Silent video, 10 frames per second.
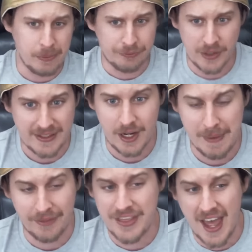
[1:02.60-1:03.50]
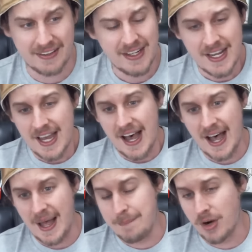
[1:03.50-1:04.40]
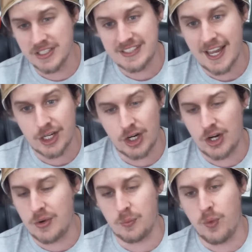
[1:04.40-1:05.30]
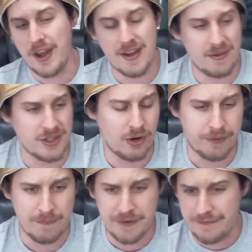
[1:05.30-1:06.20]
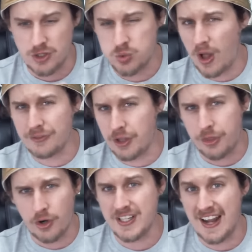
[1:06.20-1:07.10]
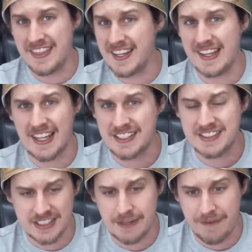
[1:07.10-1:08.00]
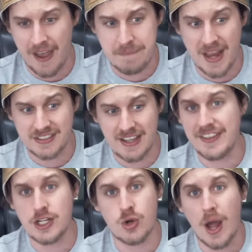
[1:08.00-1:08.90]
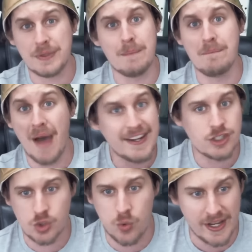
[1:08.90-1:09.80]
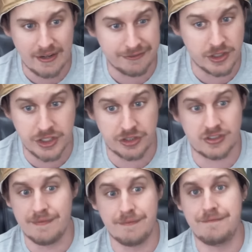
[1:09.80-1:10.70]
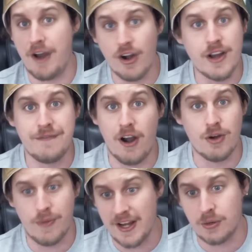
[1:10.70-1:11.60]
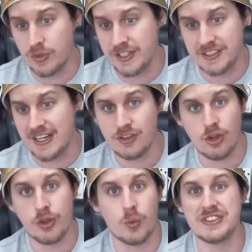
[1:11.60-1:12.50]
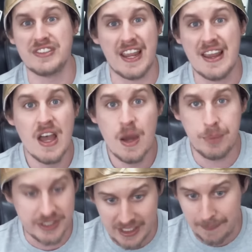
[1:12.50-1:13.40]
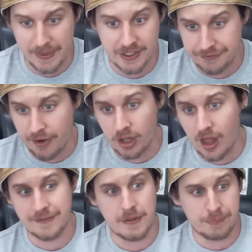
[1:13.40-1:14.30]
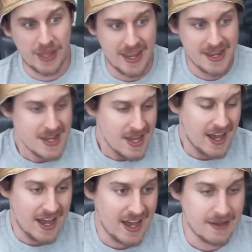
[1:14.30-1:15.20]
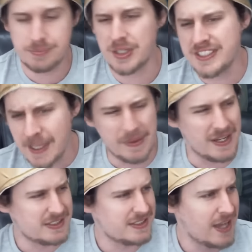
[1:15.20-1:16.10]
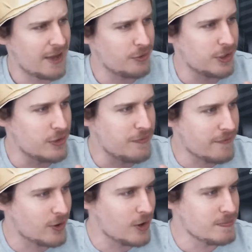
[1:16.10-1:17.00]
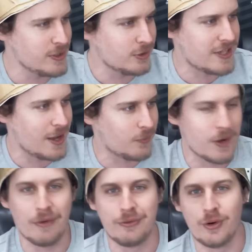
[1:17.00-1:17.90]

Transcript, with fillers: people freaked out about that. Uh, Mertesacker went, you know, from FIFA 12 to 13. I think he had like 65 pace, and they dropped him minus 20 for just some very, very random reason, even though there wasn't a precipitous fall off in play. Uh, precipitous. I don't think you've ever heard me use that word